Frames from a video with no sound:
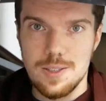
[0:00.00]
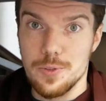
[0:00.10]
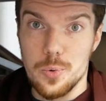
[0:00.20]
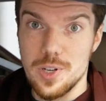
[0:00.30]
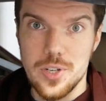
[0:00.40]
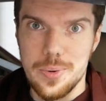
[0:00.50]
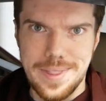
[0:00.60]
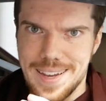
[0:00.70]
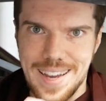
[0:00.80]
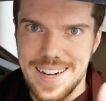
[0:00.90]
If you're wondering what
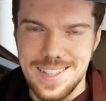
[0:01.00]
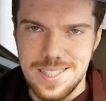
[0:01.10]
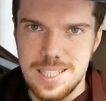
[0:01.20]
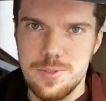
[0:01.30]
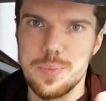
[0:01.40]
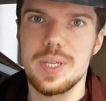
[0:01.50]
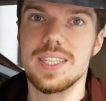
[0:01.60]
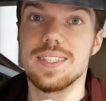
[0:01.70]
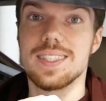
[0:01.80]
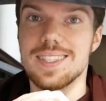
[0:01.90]
the heck this even
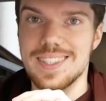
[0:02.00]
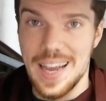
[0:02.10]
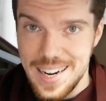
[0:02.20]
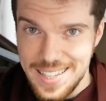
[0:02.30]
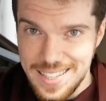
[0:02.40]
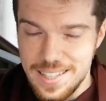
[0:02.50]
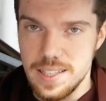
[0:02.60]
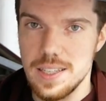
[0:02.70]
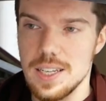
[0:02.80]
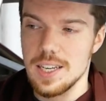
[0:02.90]
means,
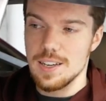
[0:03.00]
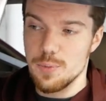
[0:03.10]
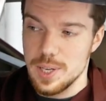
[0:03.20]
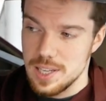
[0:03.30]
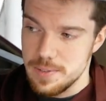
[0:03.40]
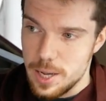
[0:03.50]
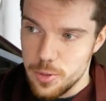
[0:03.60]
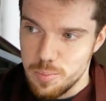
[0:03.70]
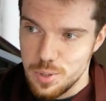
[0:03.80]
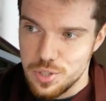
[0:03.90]
technically, if we leave out
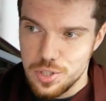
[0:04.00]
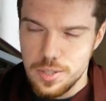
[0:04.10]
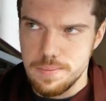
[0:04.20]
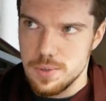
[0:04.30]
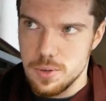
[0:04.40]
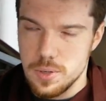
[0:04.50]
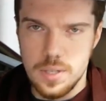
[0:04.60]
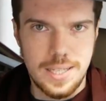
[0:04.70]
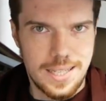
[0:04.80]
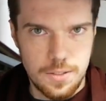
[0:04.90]
the booster
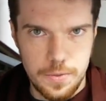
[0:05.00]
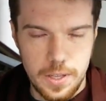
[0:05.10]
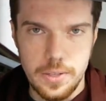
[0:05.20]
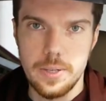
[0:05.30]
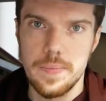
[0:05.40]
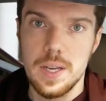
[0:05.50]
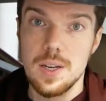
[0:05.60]
or it has a failure,